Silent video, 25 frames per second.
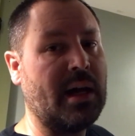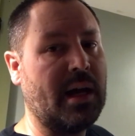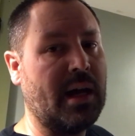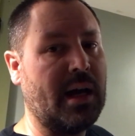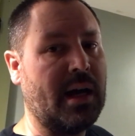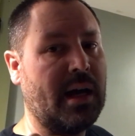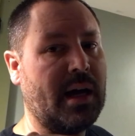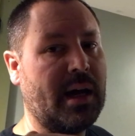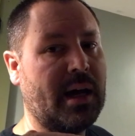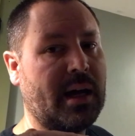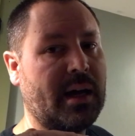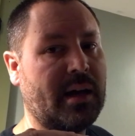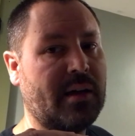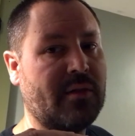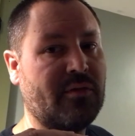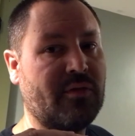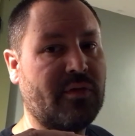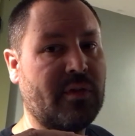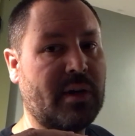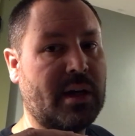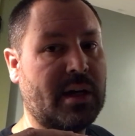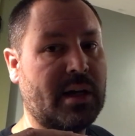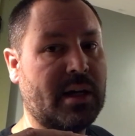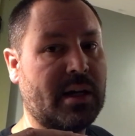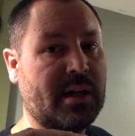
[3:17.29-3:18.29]

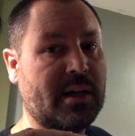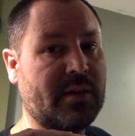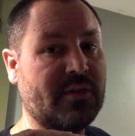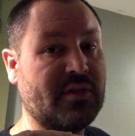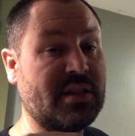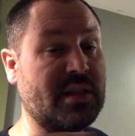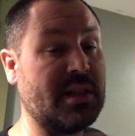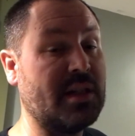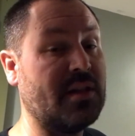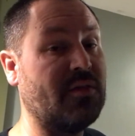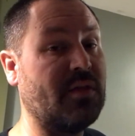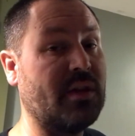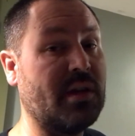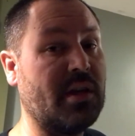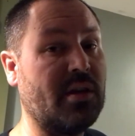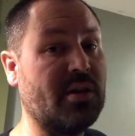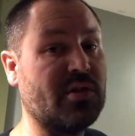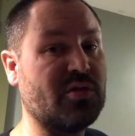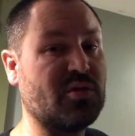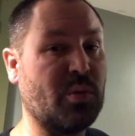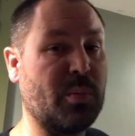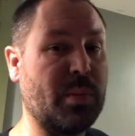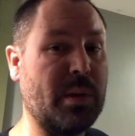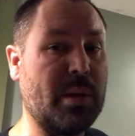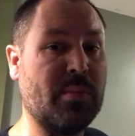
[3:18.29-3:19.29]
I've seen
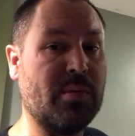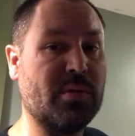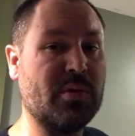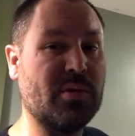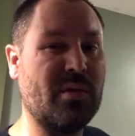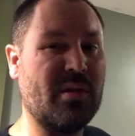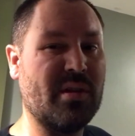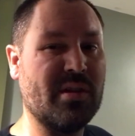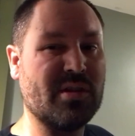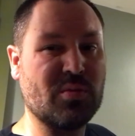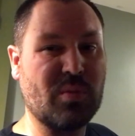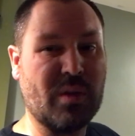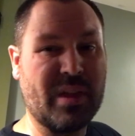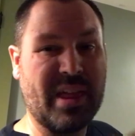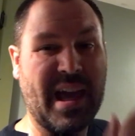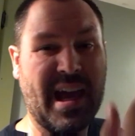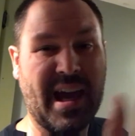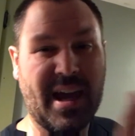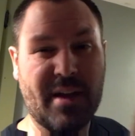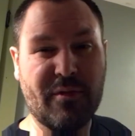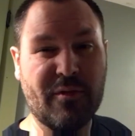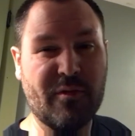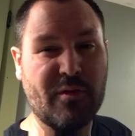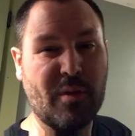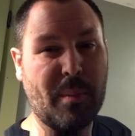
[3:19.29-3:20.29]
videos where people do this with
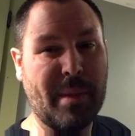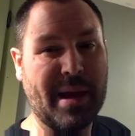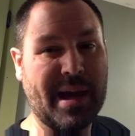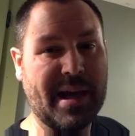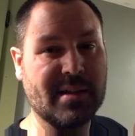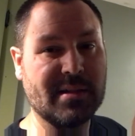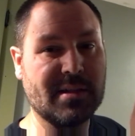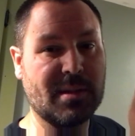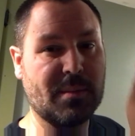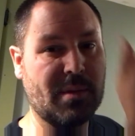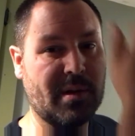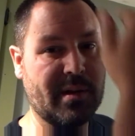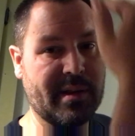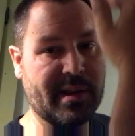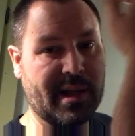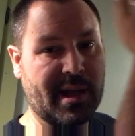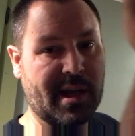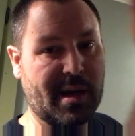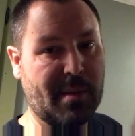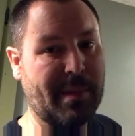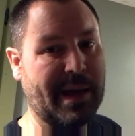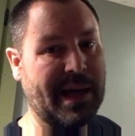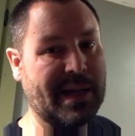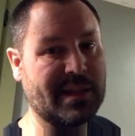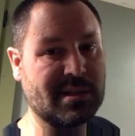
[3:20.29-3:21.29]
half of a basketball. They cut
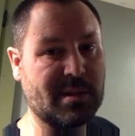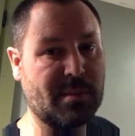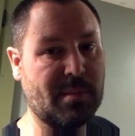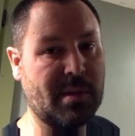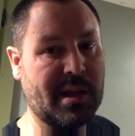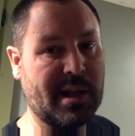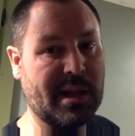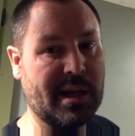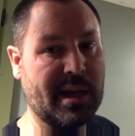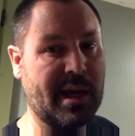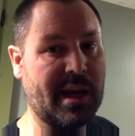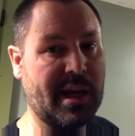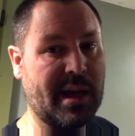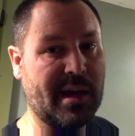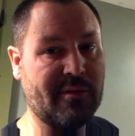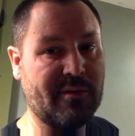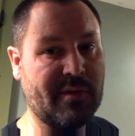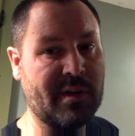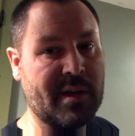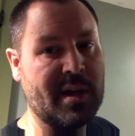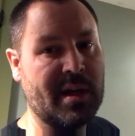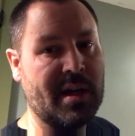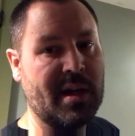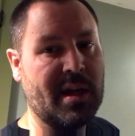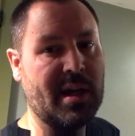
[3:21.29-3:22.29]
a basketball in half
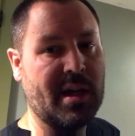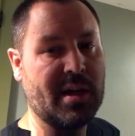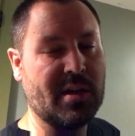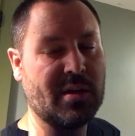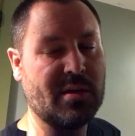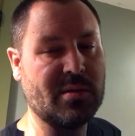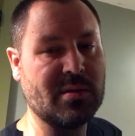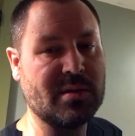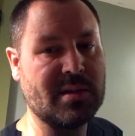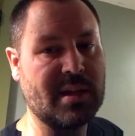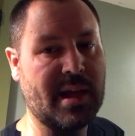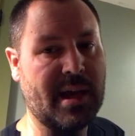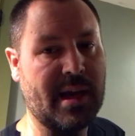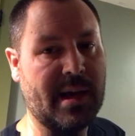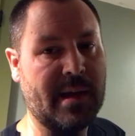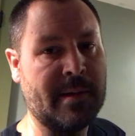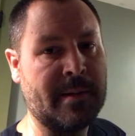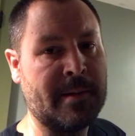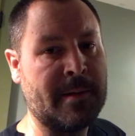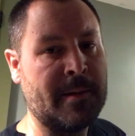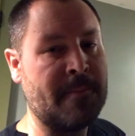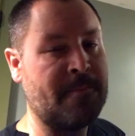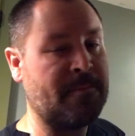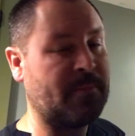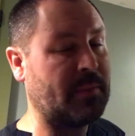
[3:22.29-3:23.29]
and use that.
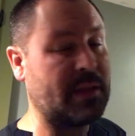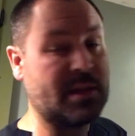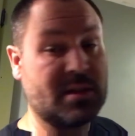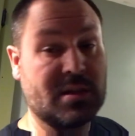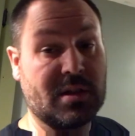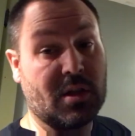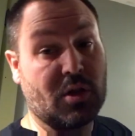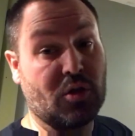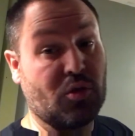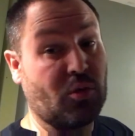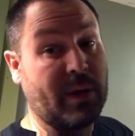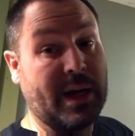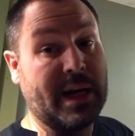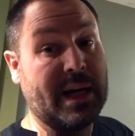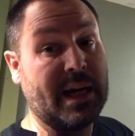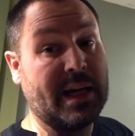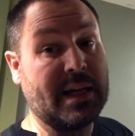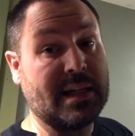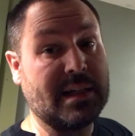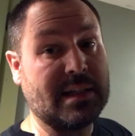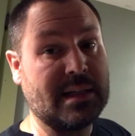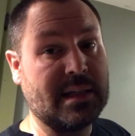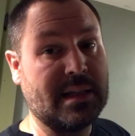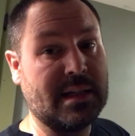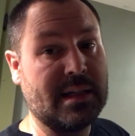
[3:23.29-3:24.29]
That's a great
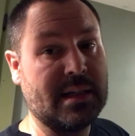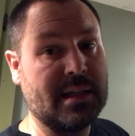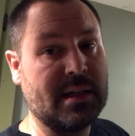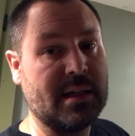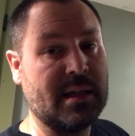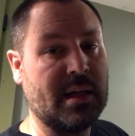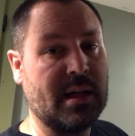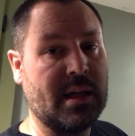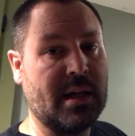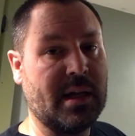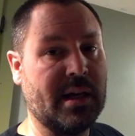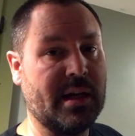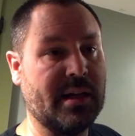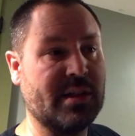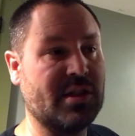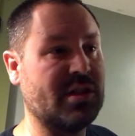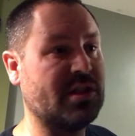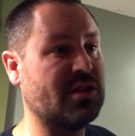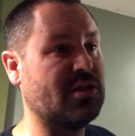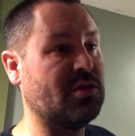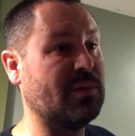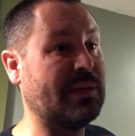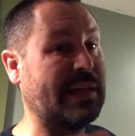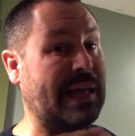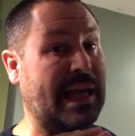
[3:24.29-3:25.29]
idea. It's
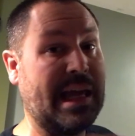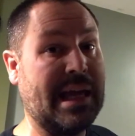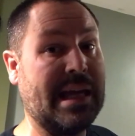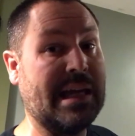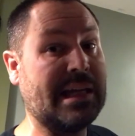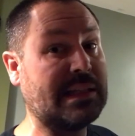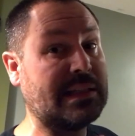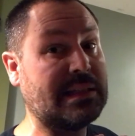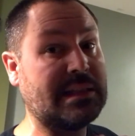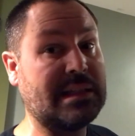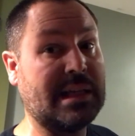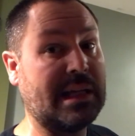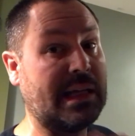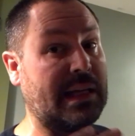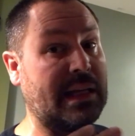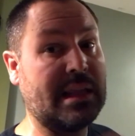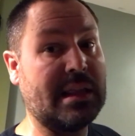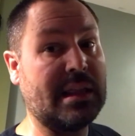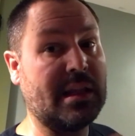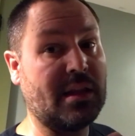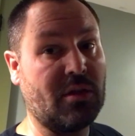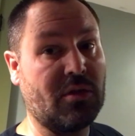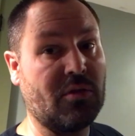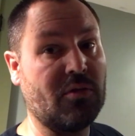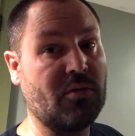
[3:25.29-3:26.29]
just you can't see
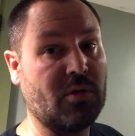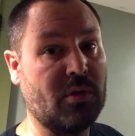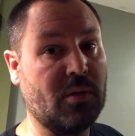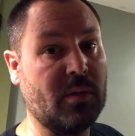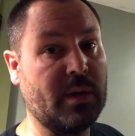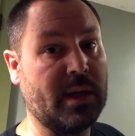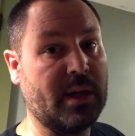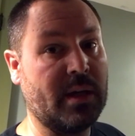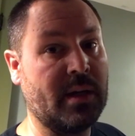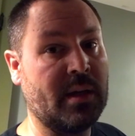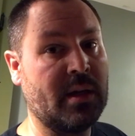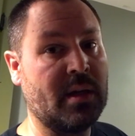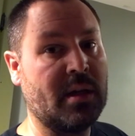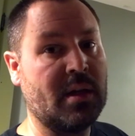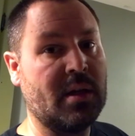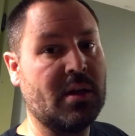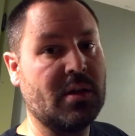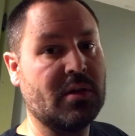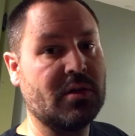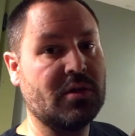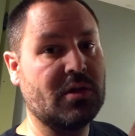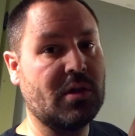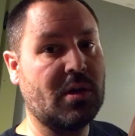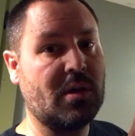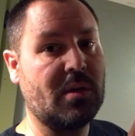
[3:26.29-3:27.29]
anything through it.
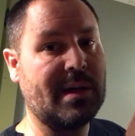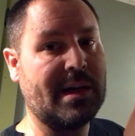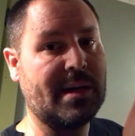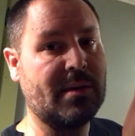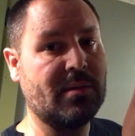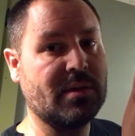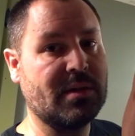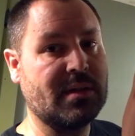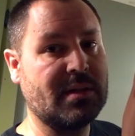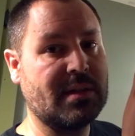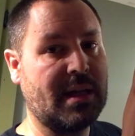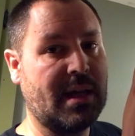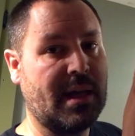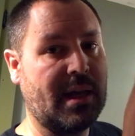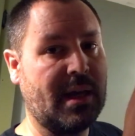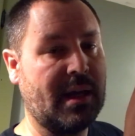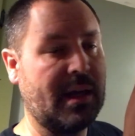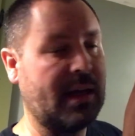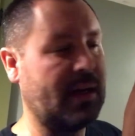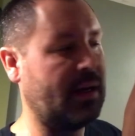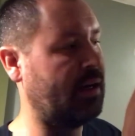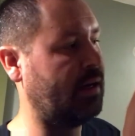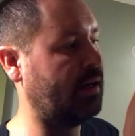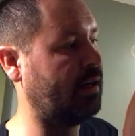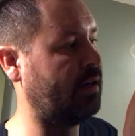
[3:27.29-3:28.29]
So I would
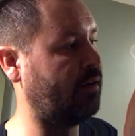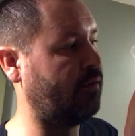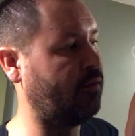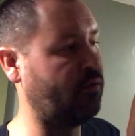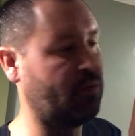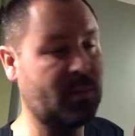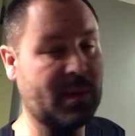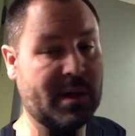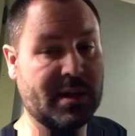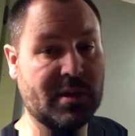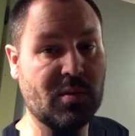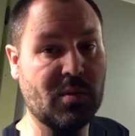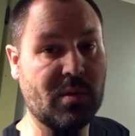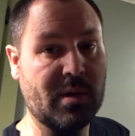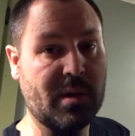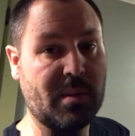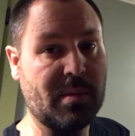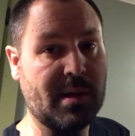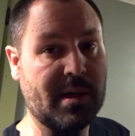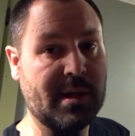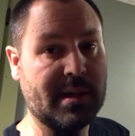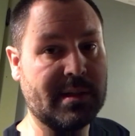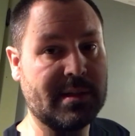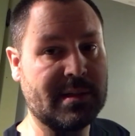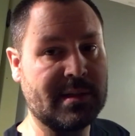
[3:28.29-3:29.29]
say for my 20
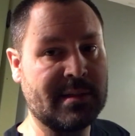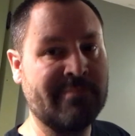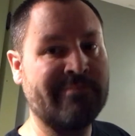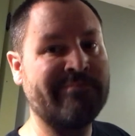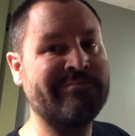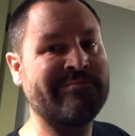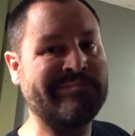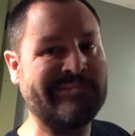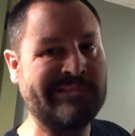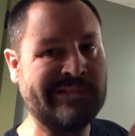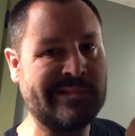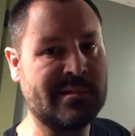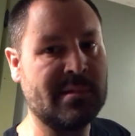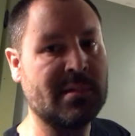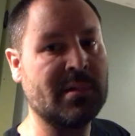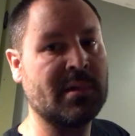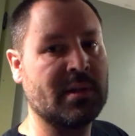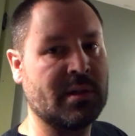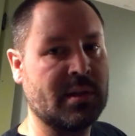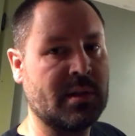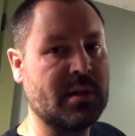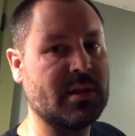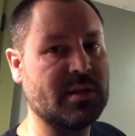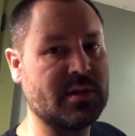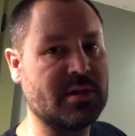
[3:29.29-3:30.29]
bucks,
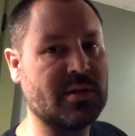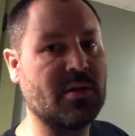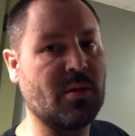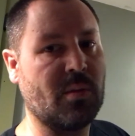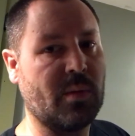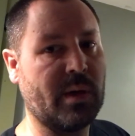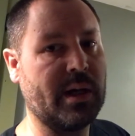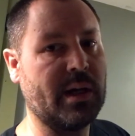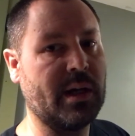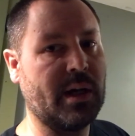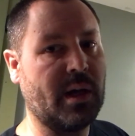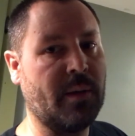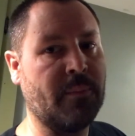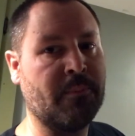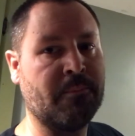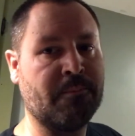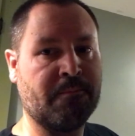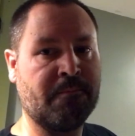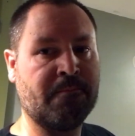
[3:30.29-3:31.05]
this is the way to go.